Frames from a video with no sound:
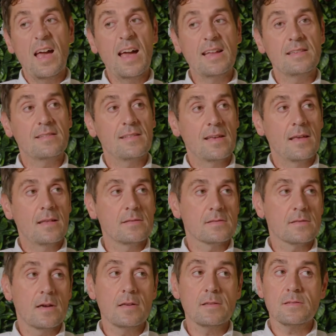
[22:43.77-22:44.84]
editing
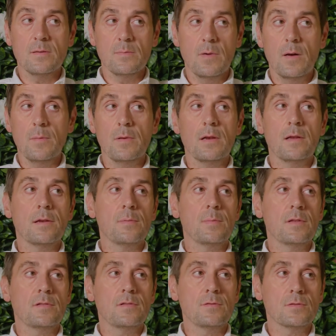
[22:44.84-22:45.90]
insights that might be a little
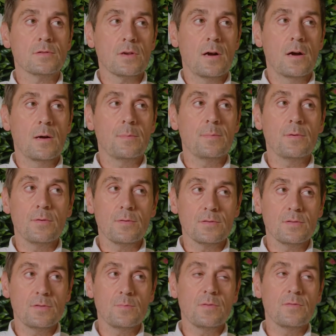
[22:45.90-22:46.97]
bit too sharp or
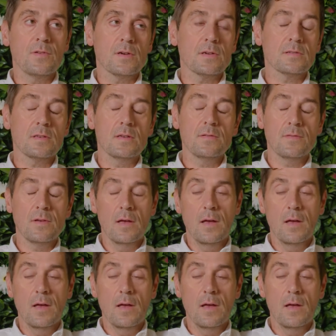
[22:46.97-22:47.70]
too provocative,